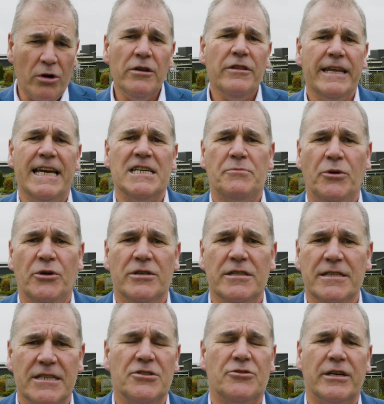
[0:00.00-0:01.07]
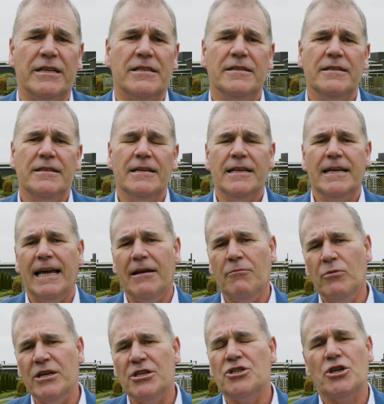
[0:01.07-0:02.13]
We're in the Ashburton district
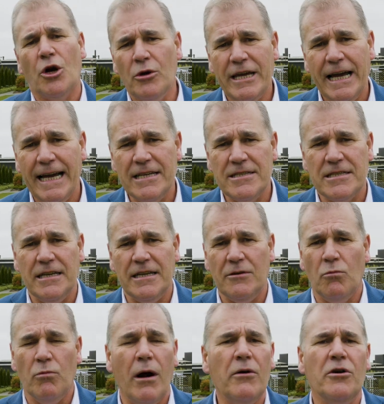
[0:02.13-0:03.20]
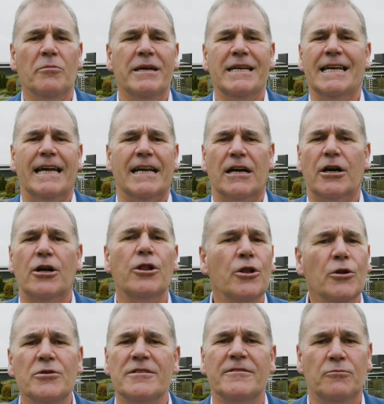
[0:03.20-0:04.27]
and we're showcasing welcoming and
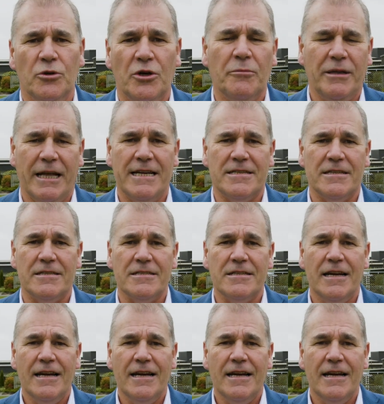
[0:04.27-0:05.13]
inclusive workplaces.